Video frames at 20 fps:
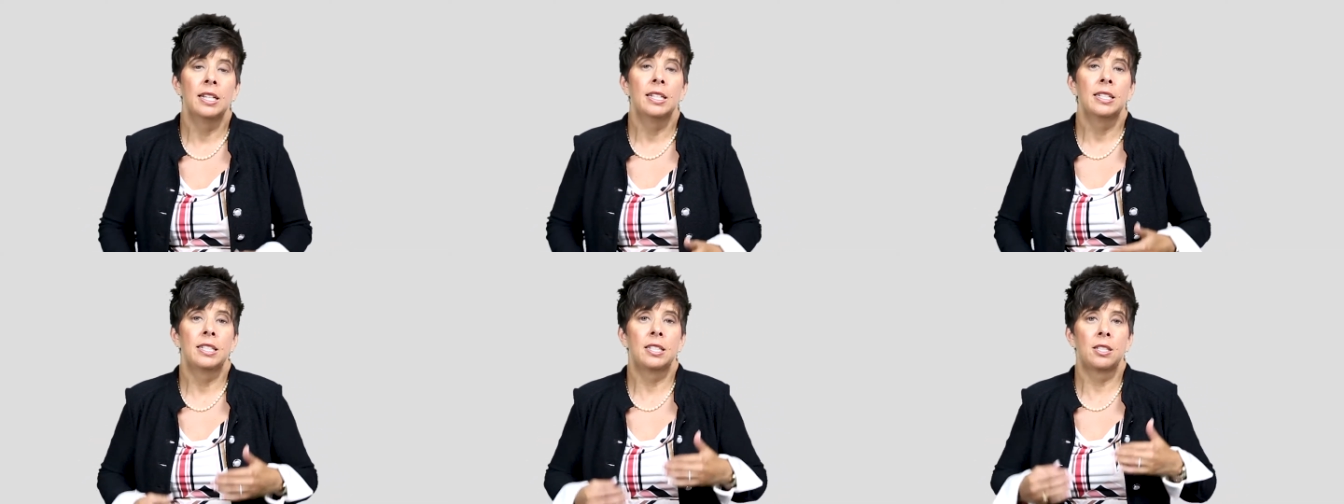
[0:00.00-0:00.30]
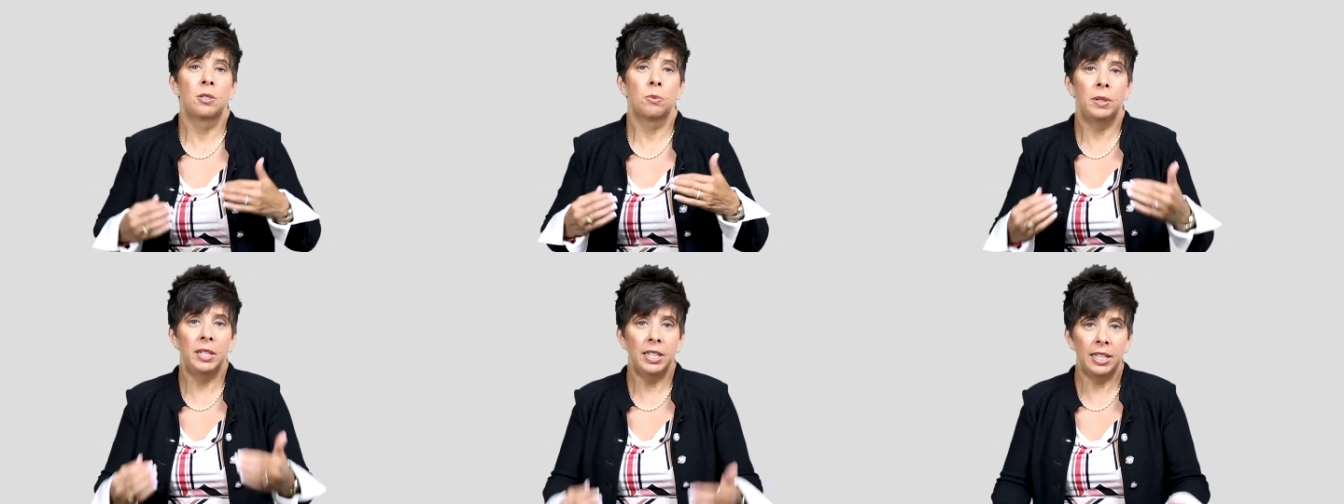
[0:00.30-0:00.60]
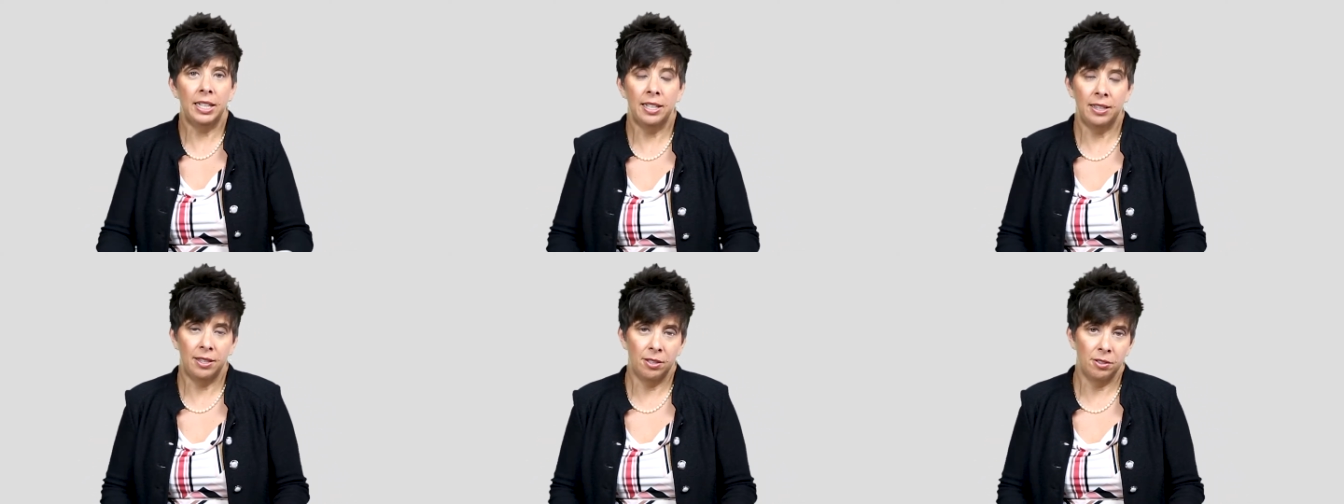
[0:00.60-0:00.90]

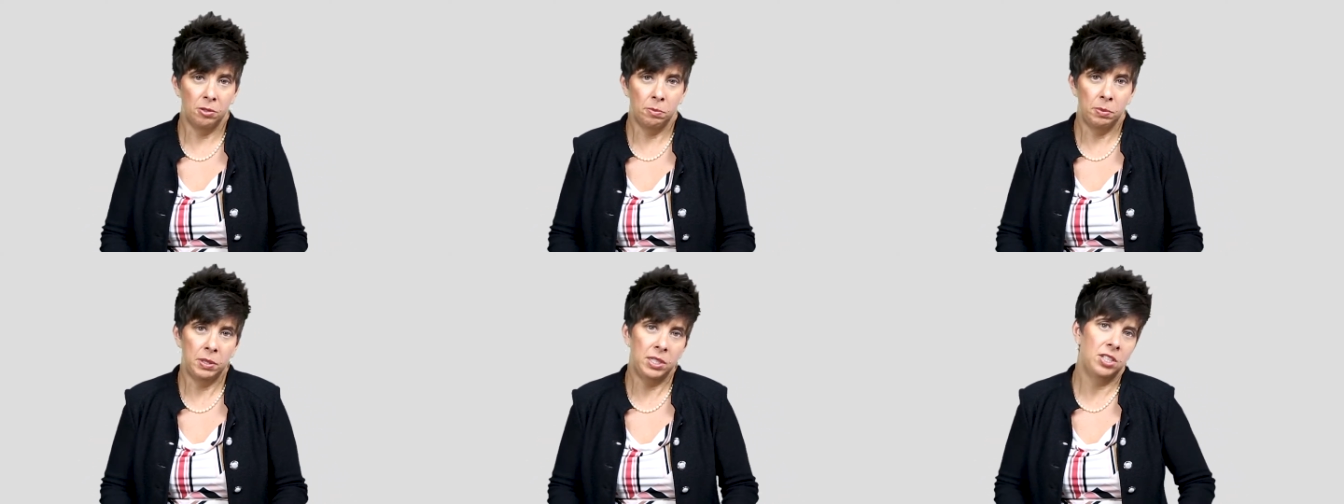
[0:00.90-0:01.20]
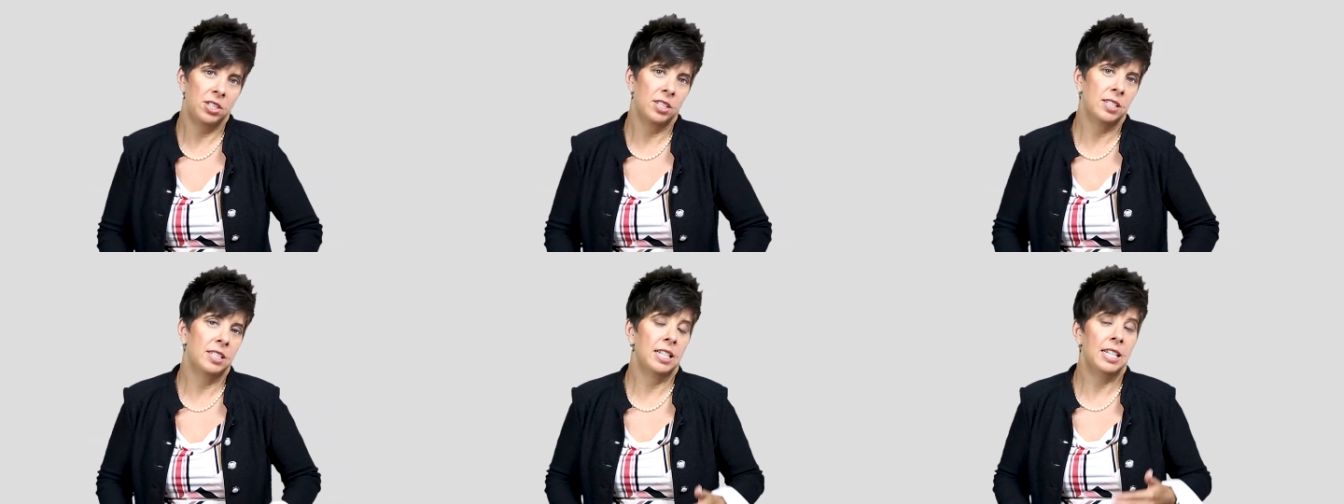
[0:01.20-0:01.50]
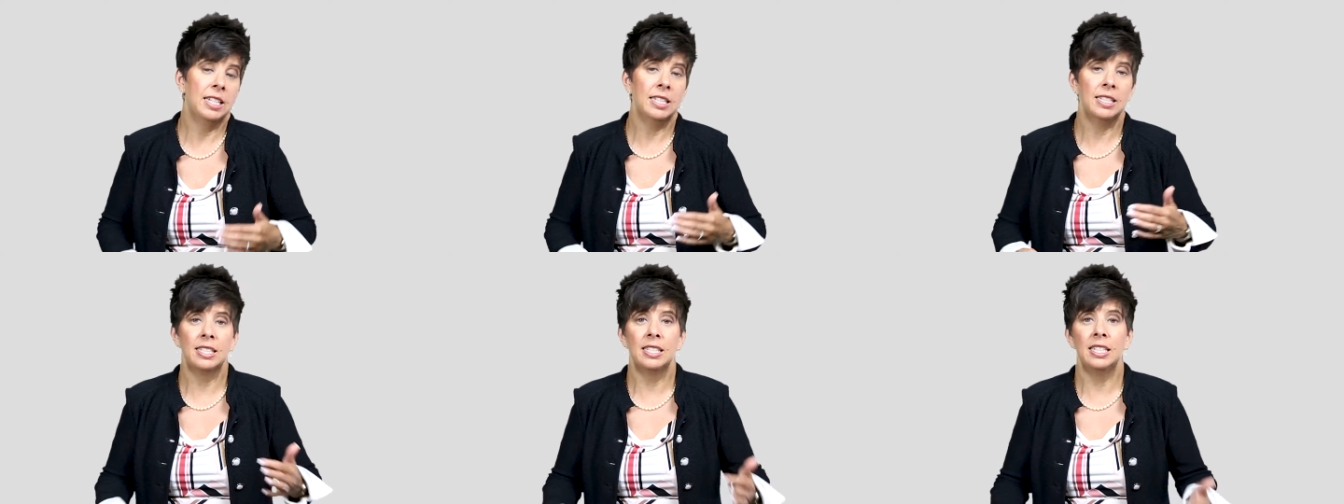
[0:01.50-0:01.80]
swinging at those pitches,
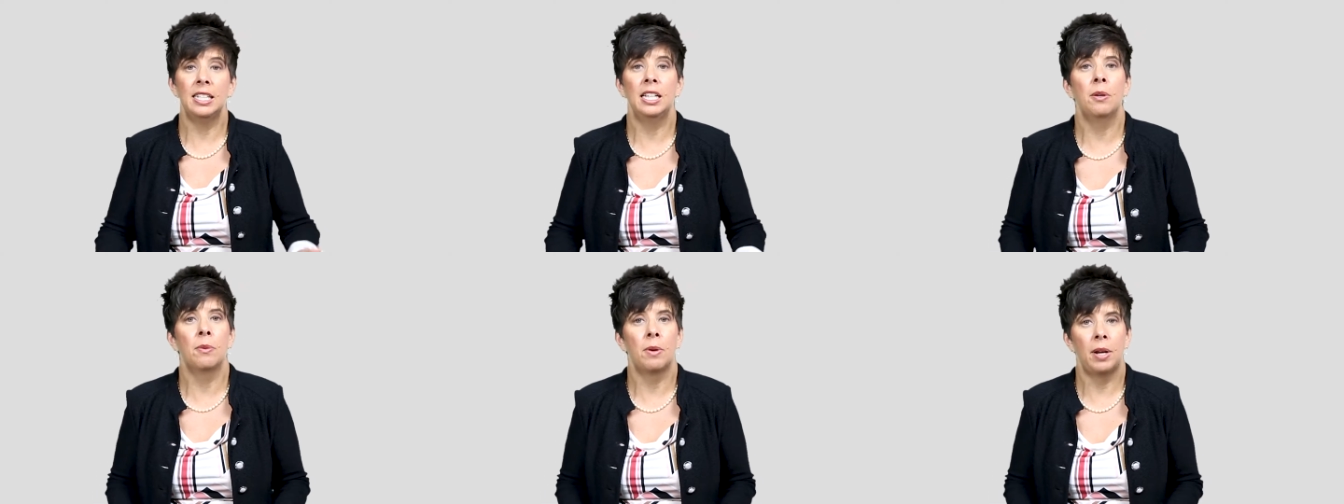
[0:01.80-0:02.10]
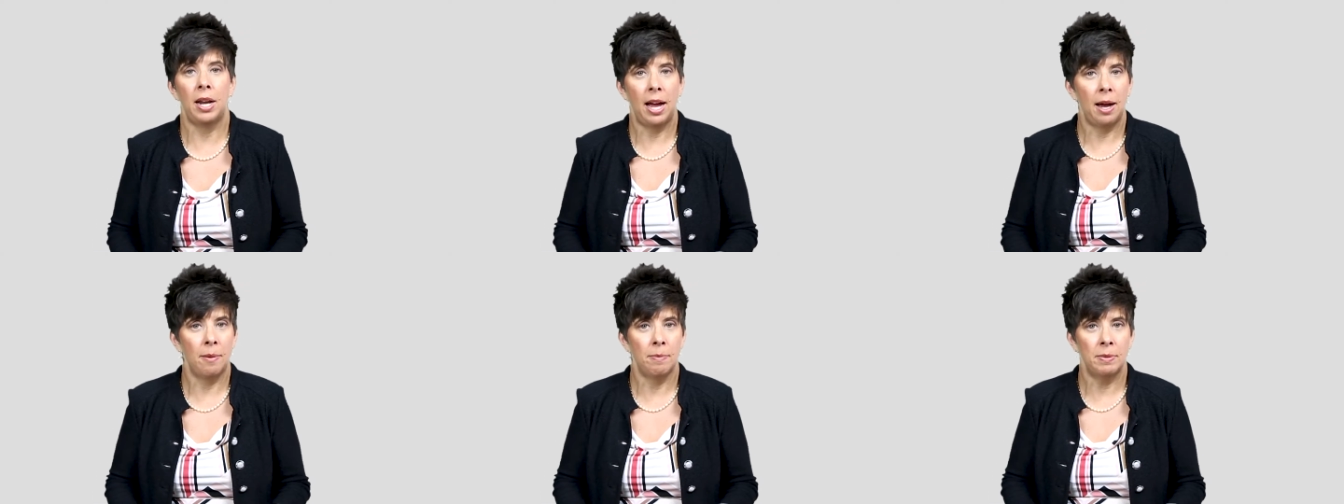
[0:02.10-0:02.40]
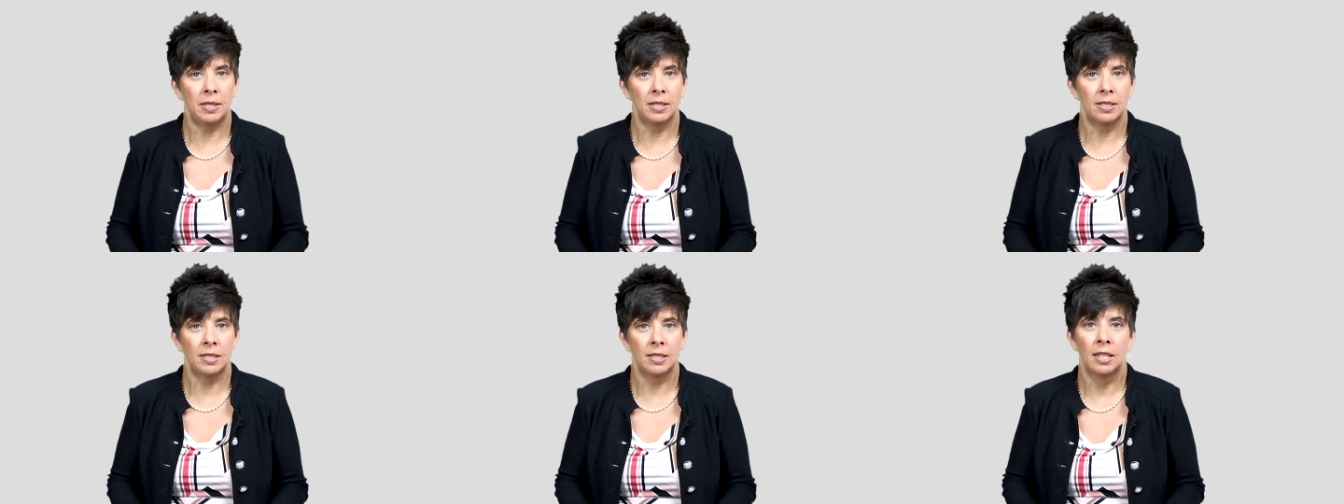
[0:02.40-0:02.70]
and seeing what
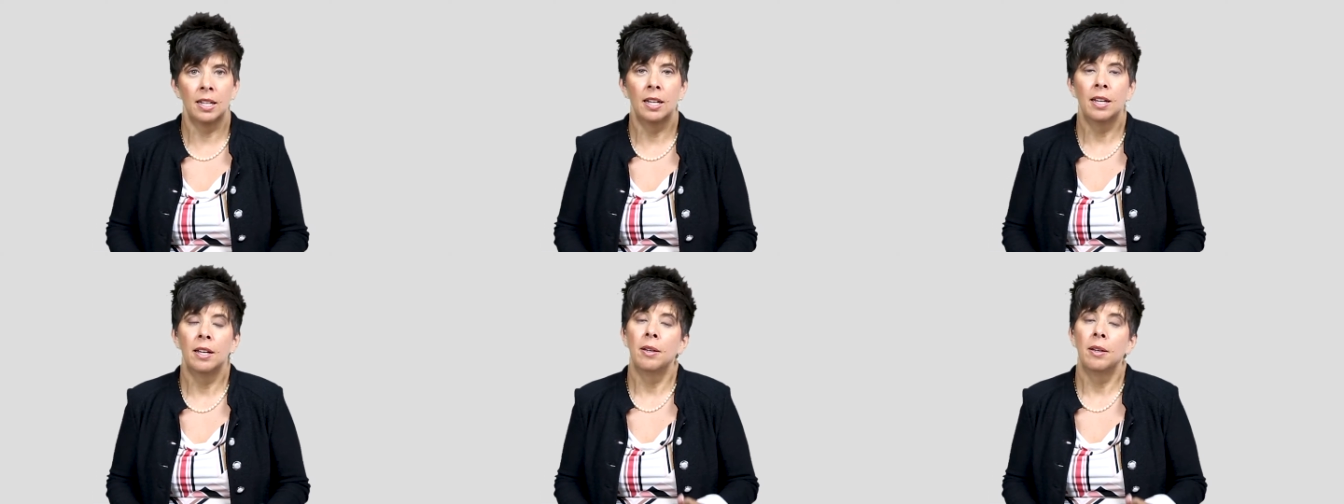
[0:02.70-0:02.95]
happens.